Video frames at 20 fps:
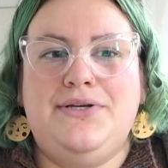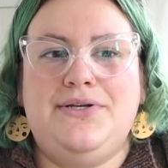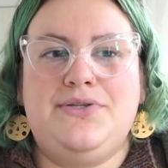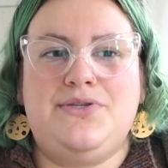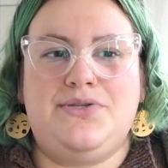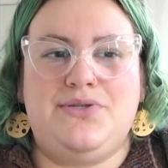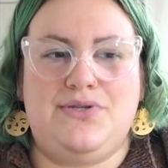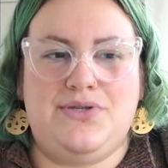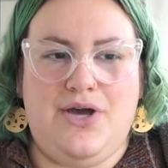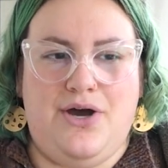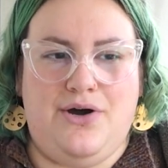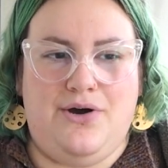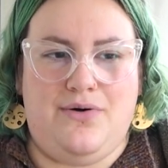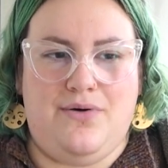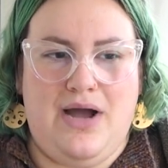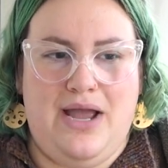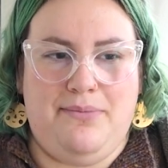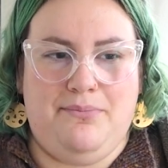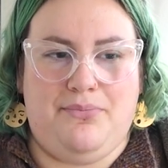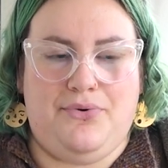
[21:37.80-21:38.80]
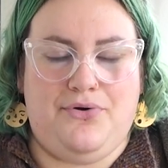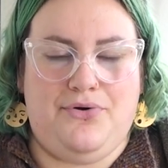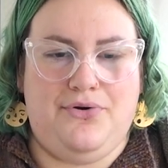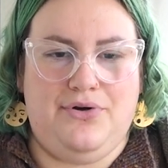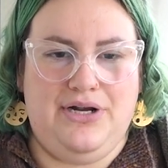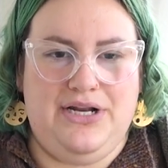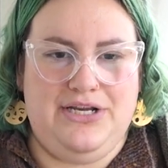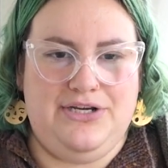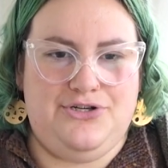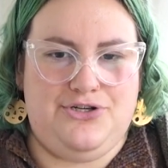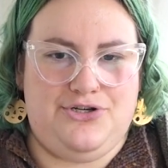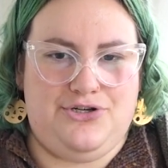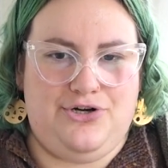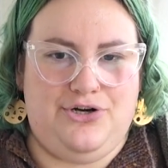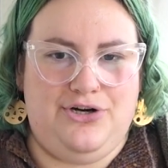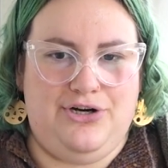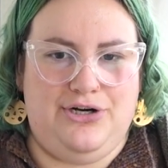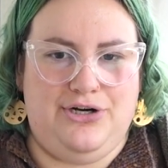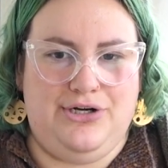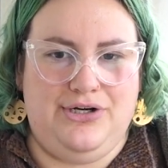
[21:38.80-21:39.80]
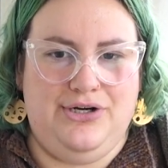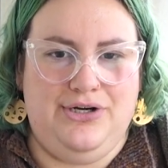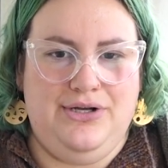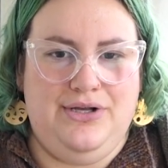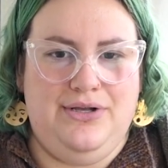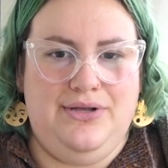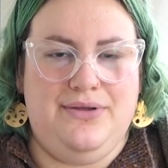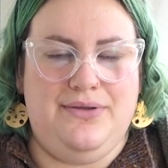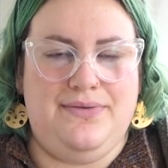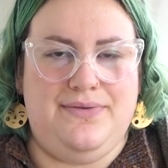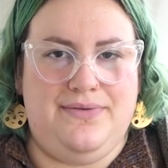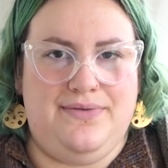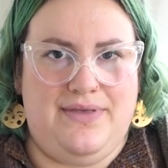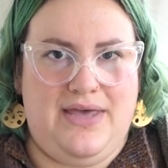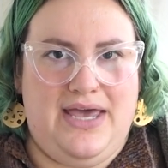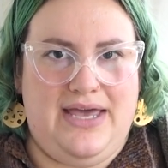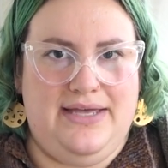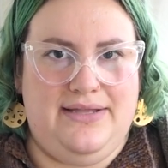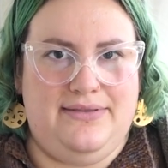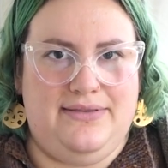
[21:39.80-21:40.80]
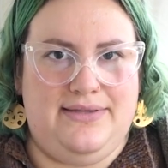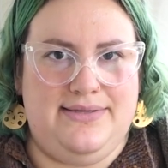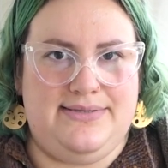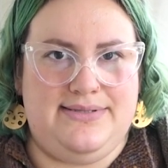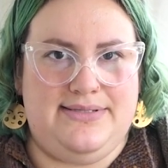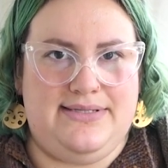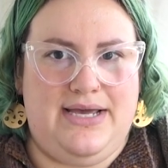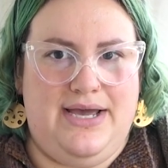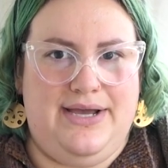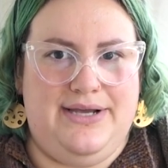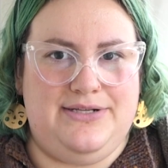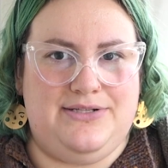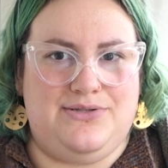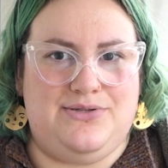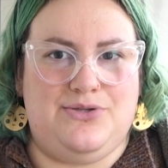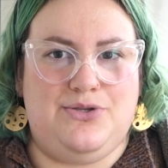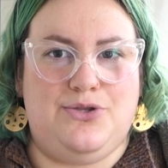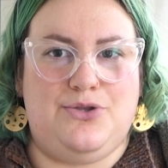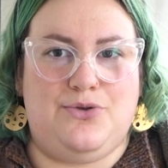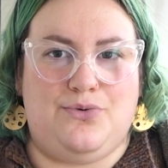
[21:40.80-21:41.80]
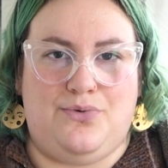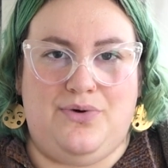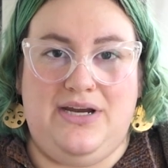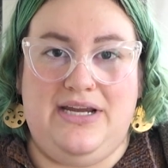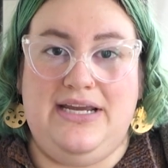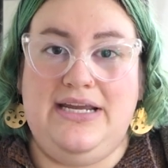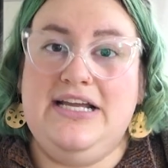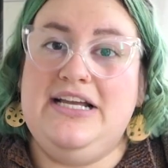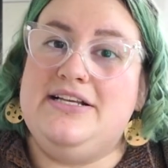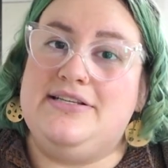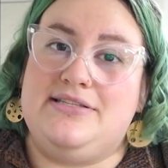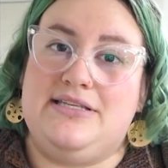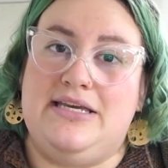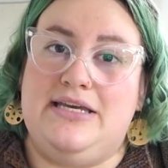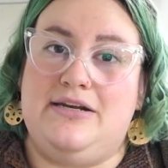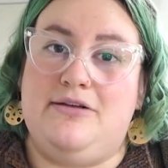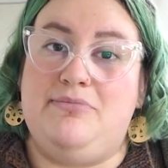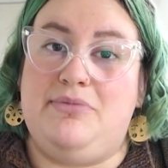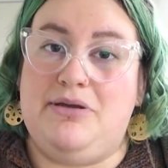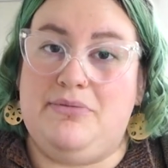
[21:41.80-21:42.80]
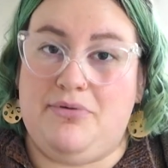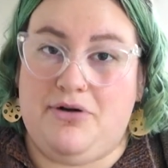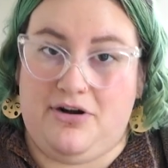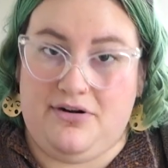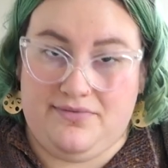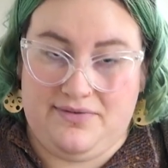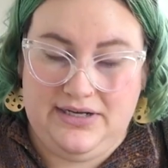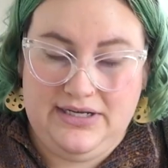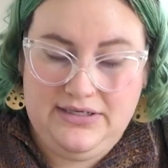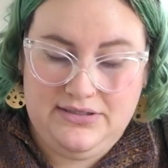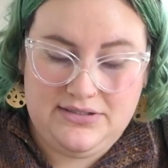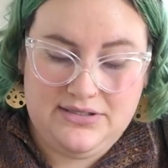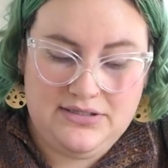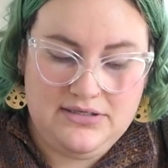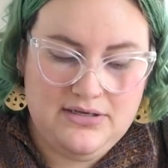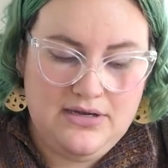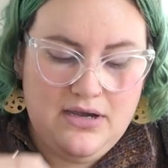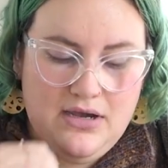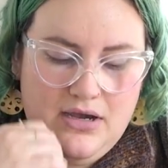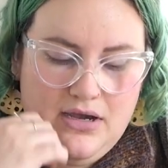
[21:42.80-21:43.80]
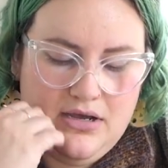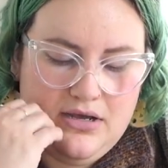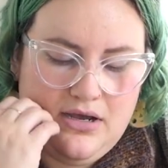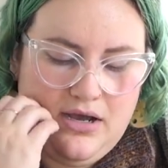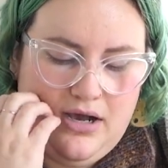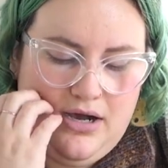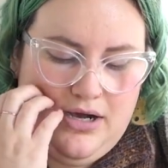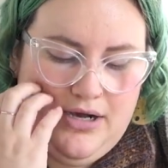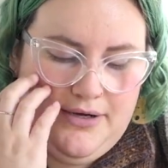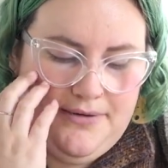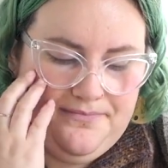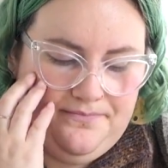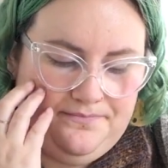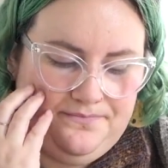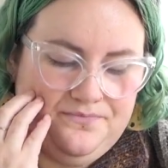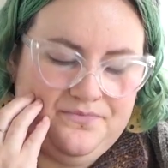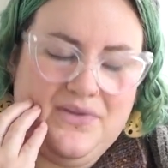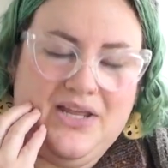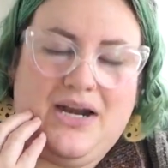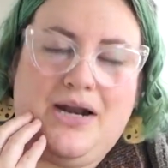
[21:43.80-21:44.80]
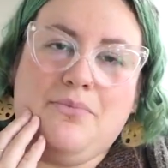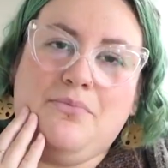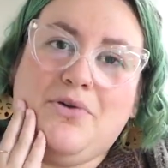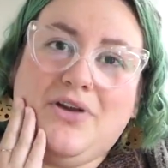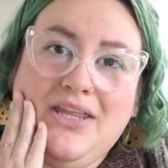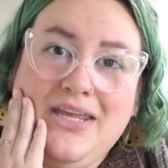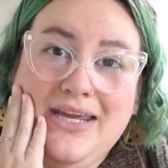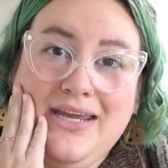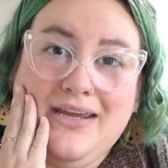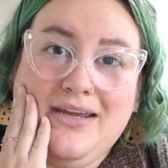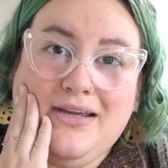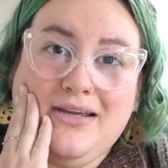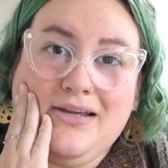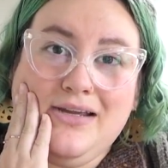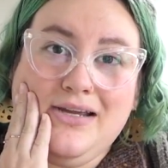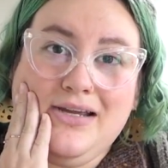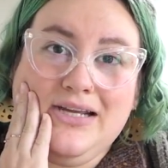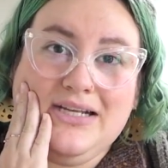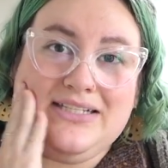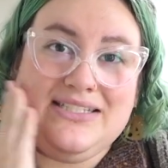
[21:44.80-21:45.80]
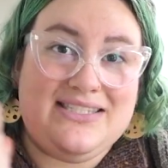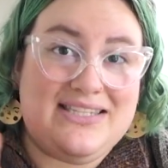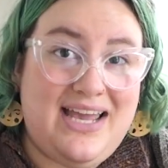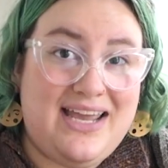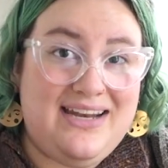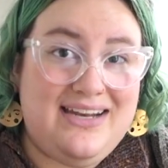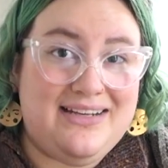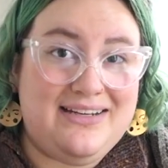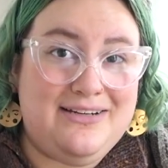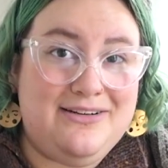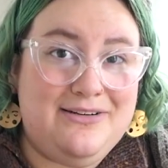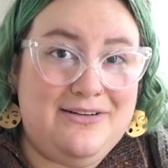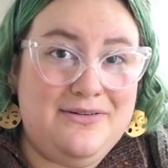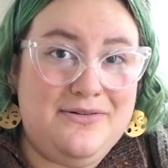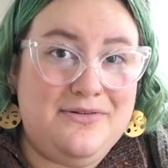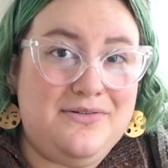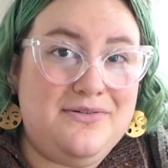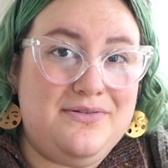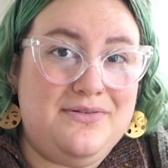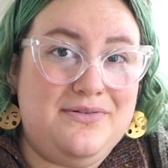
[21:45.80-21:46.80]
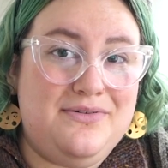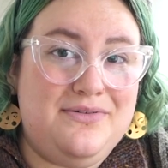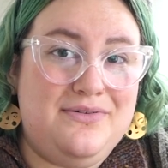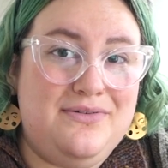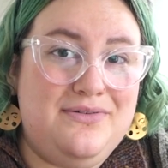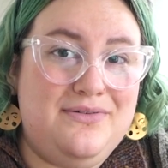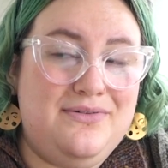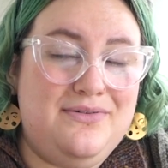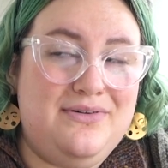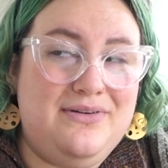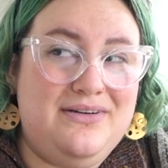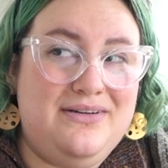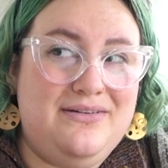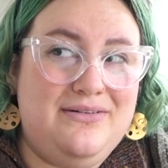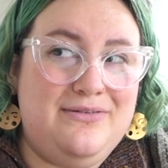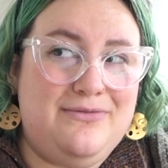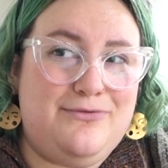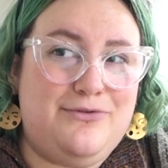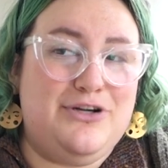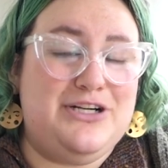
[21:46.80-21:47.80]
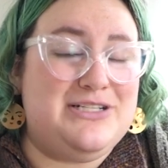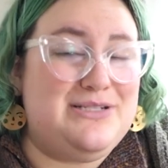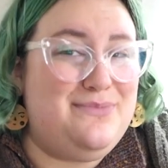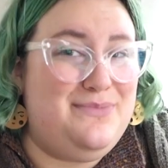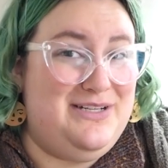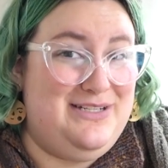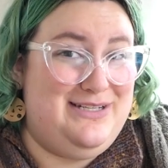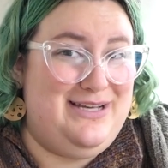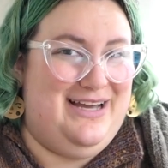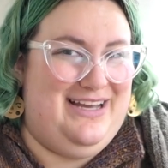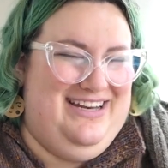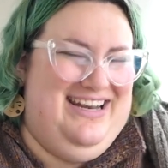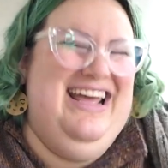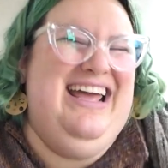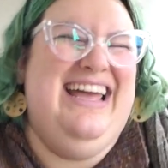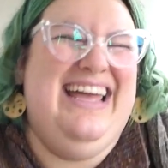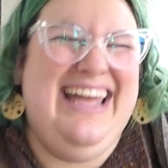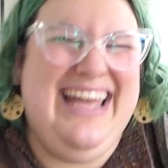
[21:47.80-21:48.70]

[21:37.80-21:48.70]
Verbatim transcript: So I'm pretty sure that the size 3 is gonna be perfect. And I'm really excited for it to be done.